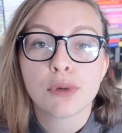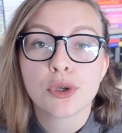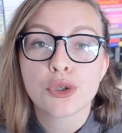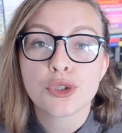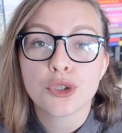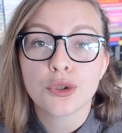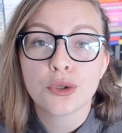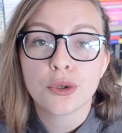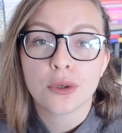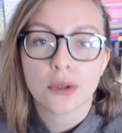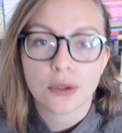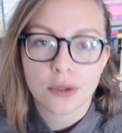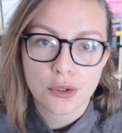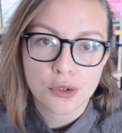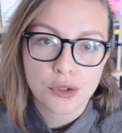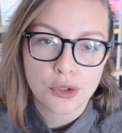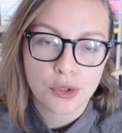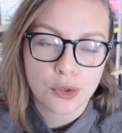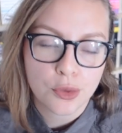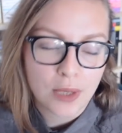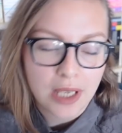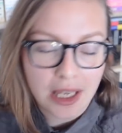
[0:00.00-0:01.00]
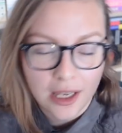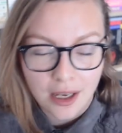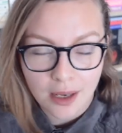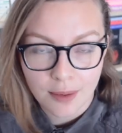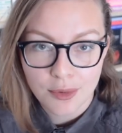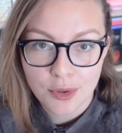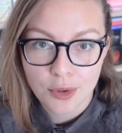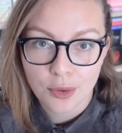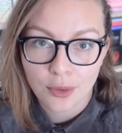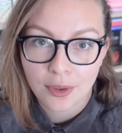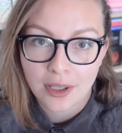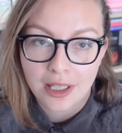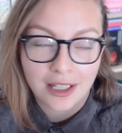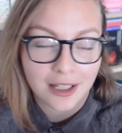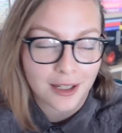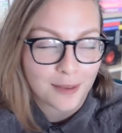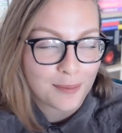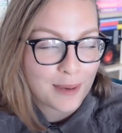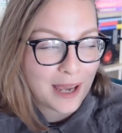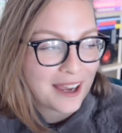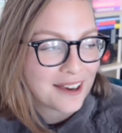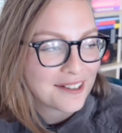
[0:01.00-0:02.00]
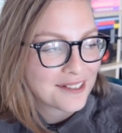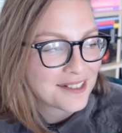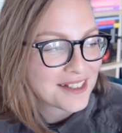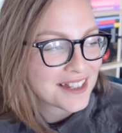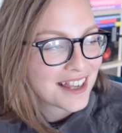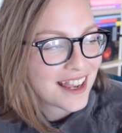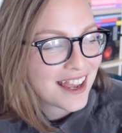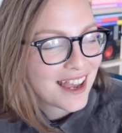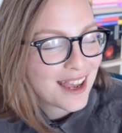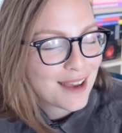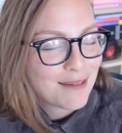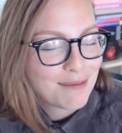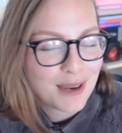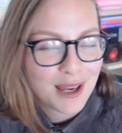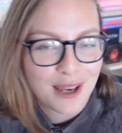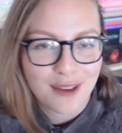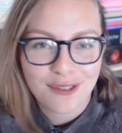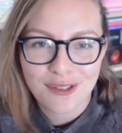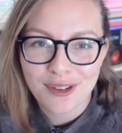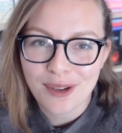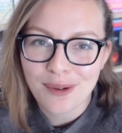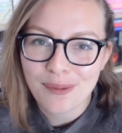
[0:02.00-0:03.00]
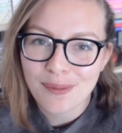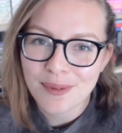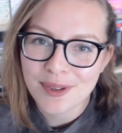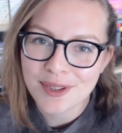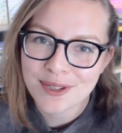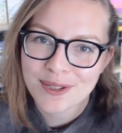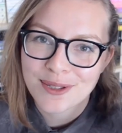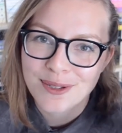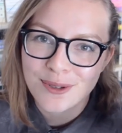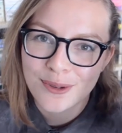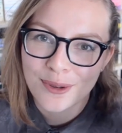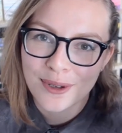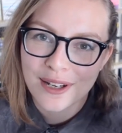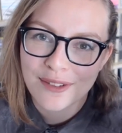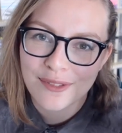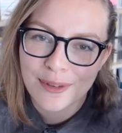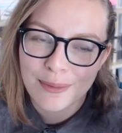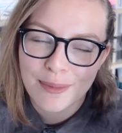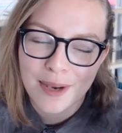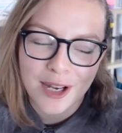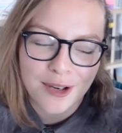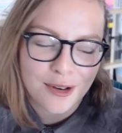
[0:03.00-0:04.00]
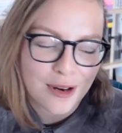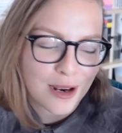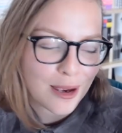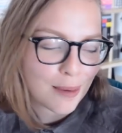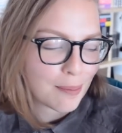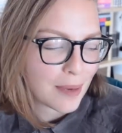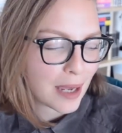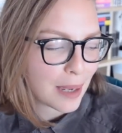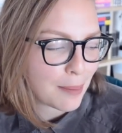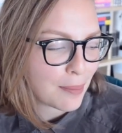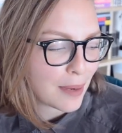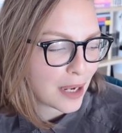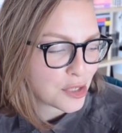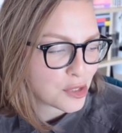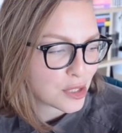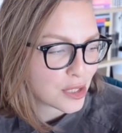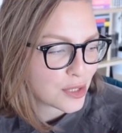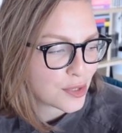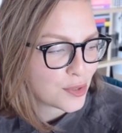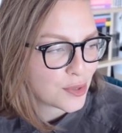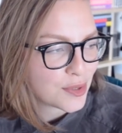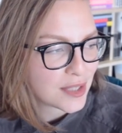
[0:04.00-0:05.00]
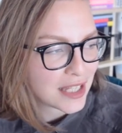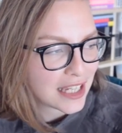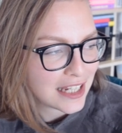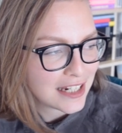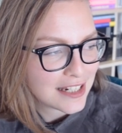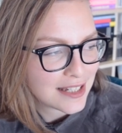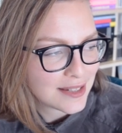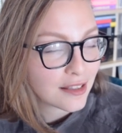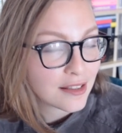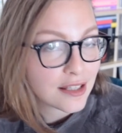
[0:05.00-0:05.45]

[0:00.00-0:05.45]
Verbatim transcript: Bonjour! Aujourd'hui I'm talking about Perfume, The Story of a Murderer by Patrick Süskind.